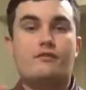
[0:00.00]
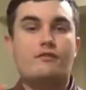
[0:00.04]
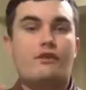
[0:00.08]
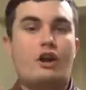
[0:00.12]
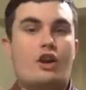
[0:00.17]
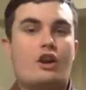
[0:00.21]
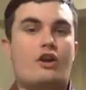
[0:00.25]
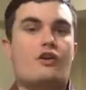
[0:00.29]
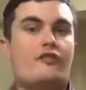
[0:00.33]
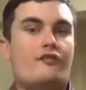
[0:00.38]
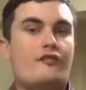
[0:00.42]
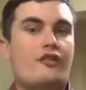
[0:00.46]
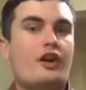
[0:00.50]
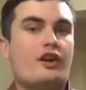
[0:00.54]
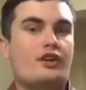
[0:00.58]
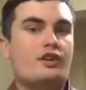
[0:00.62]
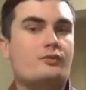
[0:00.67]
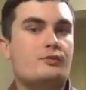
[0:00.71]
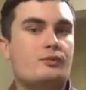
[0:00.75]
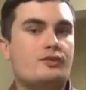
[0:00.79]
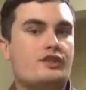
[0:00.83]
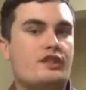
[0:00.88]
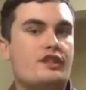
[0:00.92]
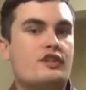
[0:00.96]
her father
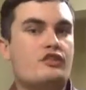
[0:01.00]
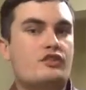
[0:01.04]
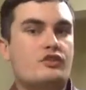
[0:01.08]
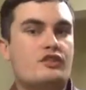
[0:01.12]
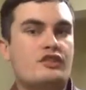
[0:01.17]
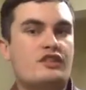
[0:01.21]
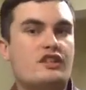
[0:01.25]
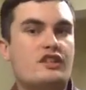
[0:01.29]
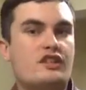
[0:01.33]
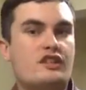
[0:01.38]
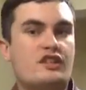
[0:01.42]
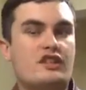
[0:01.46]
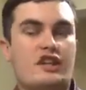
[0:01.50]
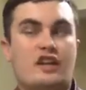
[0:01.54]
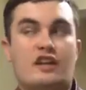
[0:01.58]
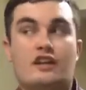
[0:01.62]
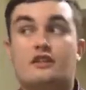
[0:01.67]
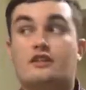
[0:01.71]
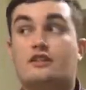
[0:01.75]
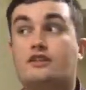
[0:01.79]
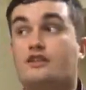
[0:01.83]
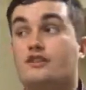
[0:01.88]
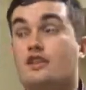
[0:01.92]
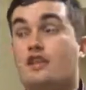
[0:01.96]
was interested in the
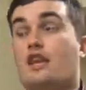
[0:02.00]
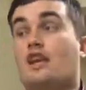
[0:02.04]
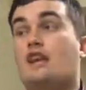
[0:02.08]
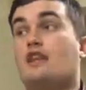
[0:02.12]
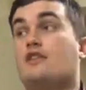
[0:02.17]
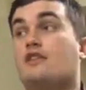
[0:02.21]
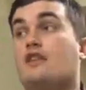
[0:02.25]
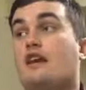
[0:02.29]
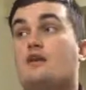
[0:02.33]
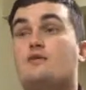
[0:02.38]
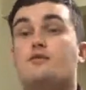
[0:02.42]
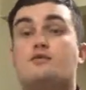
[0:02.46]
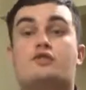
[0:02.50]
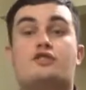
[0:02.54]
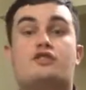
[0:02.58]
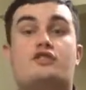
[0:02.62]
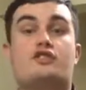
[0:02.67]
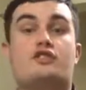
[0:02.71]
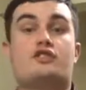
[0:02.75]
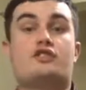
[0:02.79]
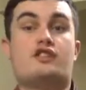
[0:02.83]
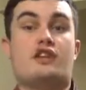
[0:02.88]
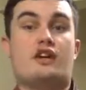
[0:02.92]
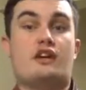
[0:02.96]
island, and that was
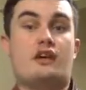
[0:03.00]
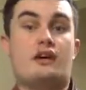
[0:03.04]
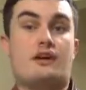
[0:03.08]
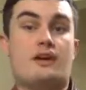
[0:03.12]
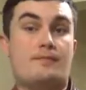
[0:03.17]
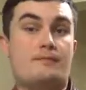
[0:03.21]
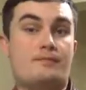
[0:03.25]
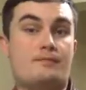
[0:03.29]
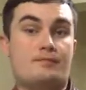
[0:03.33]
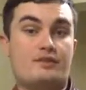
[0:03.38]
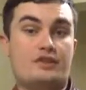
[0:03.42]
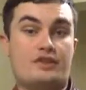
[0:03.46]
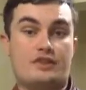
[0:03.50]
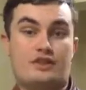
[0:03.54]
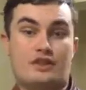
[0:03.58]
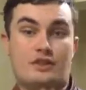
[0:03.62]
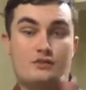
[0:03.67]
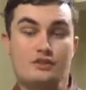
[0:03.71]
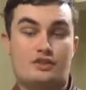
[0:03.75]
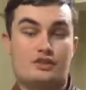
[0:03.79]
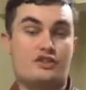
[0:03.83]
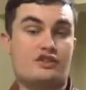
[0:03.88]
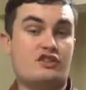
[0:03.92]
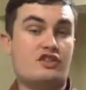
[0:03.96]
just, um, that
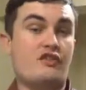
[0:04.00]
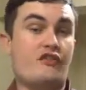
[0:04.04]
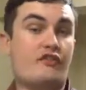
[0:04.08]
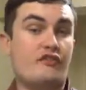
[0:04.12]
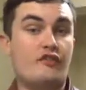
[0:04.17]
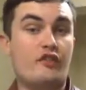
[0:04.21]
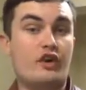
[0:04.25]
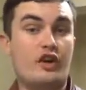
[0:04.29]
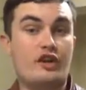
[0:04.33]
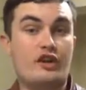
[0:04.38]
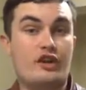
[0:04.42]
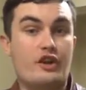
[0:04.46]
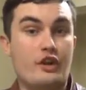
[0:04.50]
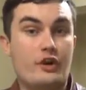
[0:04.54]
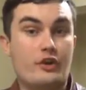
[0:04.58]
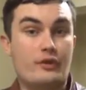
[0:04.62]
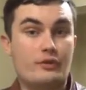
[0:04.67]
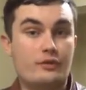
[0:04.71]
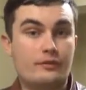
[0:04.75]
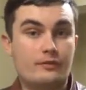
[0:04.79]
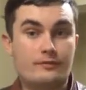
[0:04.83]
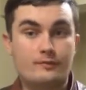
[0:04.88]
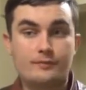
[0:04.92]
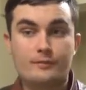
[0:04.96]
was just a
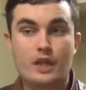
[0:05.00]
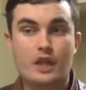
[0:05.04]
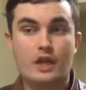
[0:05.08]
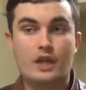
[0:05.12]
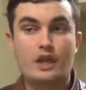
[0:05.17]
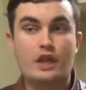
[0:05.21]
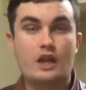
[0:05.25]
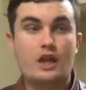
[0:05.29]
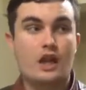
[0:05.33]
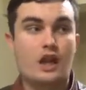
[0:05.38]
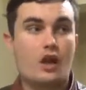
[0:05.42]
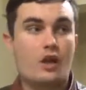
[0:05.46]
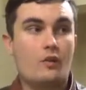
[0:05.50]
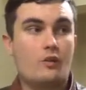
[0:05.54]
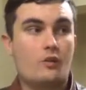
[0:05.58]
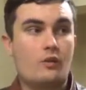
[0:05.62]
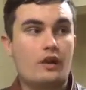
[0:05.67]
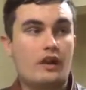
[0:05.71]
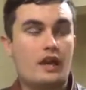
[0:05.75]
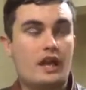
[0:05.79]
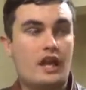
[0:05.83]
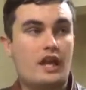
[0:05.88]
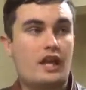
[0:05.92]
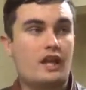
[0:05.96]
footnote.
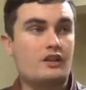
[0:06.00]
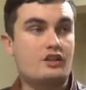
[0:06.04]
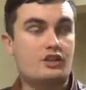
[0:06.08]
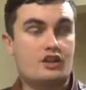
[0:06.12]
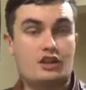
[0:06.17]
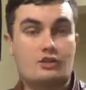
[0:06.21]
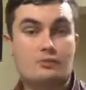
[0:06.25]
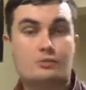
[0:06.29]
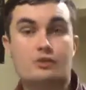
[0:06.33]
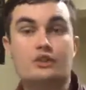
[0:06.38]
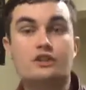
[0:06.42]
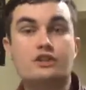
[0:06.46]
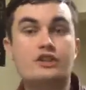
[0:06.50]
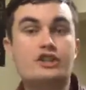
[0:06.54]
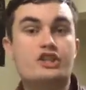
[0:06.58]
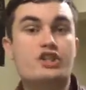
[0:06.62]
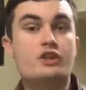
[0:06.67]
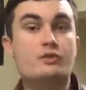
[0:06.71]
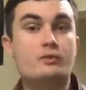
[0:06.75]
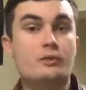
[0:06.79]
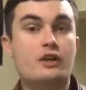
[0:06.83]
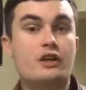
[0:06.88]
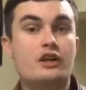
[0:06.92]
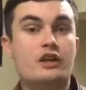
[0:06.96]
And really,
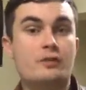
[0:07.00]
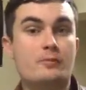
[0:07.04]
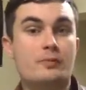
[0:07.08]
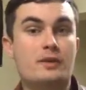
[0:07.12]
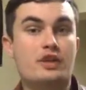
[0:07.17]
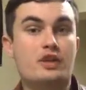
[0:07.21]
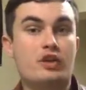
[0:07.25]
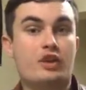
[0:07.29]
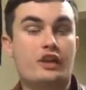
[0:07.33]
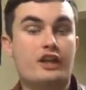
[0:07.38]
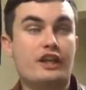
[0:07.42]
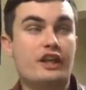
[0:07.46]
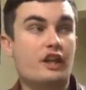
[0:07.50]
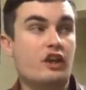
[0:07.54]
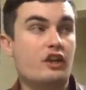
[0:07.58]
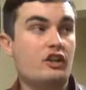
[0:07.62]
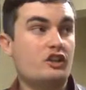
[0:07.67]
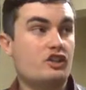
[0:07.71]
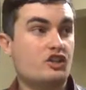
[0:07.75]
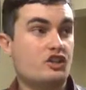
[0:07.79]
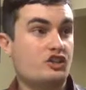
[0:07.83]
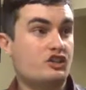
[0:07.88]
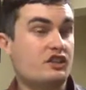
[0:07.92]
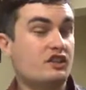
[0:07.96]
she wanted to be an
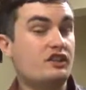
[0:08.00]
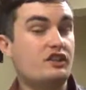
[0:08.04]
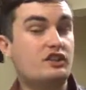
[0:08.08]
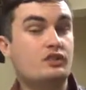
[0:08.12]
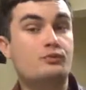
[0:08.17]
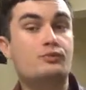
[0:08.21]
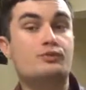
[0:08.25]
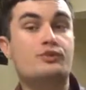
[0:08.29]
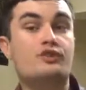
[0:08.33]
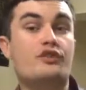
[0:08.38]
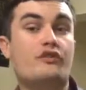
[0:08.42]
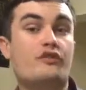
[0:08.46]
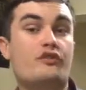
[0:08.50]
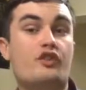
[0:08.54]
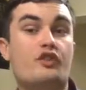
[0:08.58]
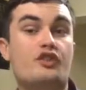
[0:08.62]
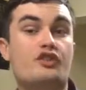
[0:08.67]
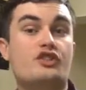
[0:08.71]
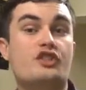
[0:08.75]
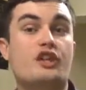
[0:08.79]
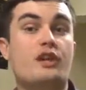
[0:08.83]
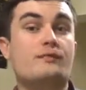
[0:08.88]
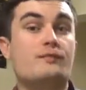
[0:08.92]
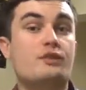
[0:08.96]
archaeologist, and this was the
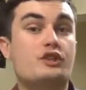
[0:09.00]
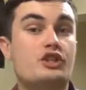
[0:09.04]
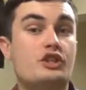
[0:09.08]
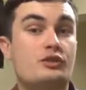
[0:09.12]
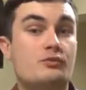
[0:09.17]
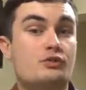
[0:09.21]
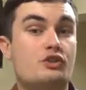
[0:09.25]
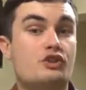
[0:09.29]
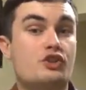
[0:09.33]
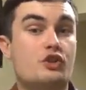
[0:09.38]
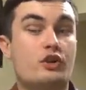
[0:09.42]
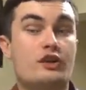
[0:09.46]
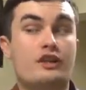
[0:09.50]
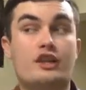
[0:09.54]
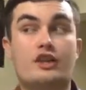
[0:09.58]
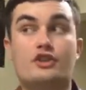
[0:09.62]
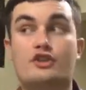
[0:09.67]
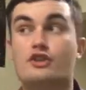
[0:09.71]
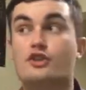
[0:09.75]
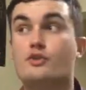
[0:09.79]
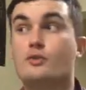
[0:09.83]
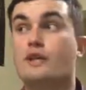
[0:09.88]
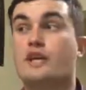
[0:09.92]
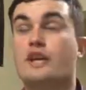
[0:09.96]
first time that she was trying to
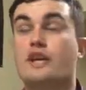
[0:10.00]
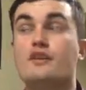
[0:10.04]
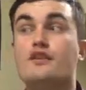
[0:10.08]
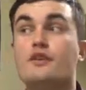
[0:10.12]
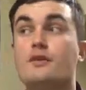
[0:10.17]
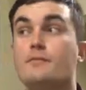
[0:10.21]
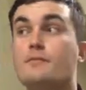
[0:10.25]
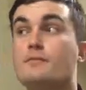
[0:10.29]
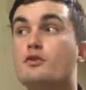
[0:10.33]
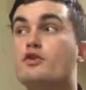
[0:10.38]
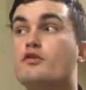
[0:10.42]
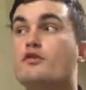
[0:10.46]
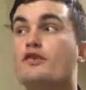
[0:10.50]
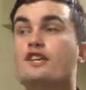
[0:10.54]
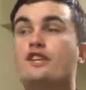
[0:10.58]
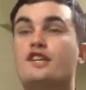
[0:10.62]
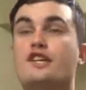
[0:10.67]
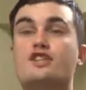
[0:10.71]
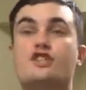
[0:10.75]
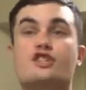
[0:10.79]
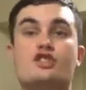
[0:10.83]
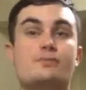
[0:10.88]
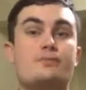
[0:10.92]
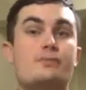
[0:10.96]
do it. In the movie,
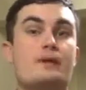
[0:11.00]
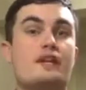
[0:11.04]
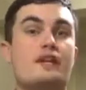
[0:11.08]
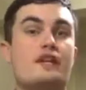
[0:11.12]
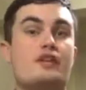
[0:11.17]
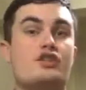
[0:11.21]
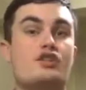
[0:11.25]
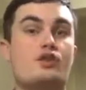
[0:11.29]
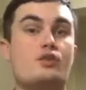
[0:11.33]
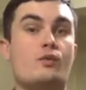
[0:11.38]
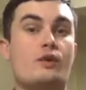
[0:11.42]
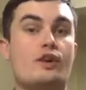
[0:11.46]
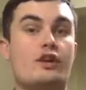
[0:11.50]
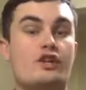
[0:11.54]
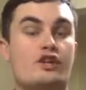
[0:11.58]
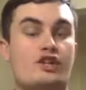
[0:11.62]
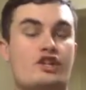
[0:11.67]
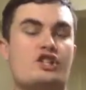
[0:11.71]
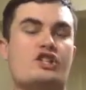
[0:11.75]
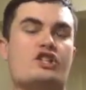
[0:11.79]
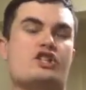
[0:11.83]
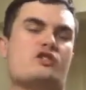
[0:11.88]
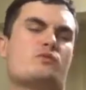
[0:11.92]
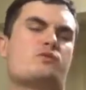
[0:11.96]
they just make it to where
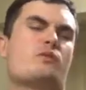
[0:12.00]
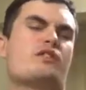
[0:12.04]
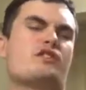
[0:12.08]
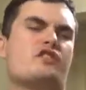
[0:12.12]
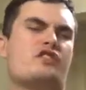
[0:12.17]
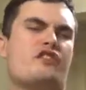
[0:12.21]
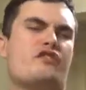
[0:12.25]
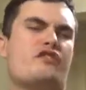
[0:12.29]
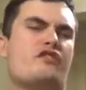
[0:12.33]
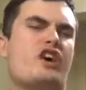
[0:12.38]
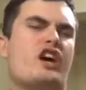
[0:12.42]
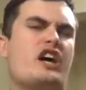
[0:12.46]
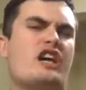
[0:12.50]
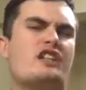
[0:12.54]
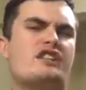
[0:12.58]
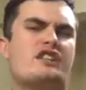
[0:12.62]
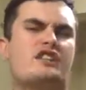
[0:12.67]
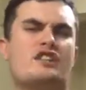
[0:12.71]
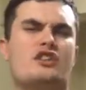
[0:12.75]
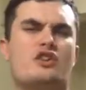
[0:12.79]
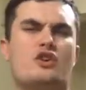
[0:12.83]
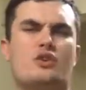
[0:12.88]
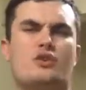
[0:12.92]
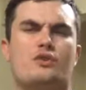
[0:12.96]
she just wants to find
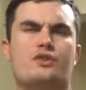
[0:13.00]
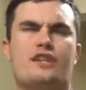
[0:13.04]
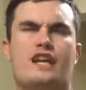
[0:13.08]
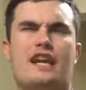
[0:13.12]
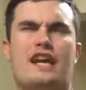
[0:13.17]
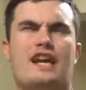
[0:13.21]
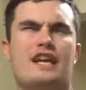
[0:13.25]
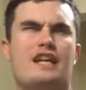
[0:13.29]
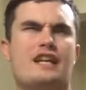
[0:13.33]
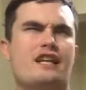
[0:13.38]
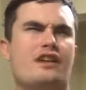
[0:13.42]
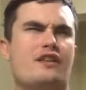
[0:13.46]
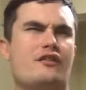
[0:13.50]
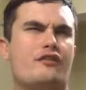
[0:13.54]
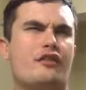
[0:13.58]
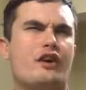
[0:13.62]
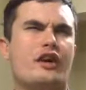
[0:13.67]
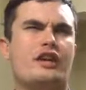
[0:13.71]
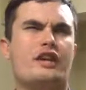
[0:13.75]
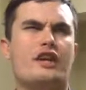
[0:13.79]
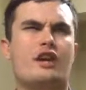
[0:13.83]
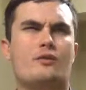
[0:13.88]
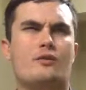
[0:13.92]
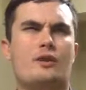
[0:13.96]
dear old daddy and
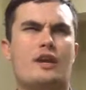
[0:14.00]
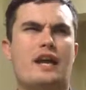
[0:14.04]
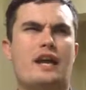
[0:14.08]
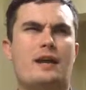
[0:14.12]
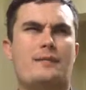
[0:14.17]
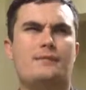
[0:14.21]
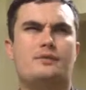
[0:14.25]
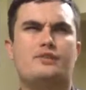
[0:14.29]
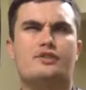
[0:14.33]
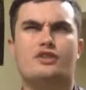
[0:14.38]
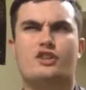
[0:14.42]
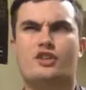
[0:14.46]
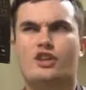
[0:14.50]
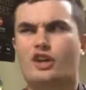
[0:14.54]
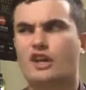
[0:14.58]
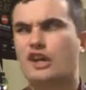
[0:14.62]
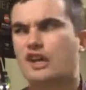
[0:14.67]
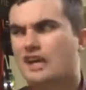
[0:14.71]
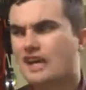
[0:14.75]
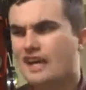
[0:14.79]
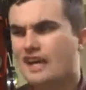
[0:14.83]
find out what happens to her.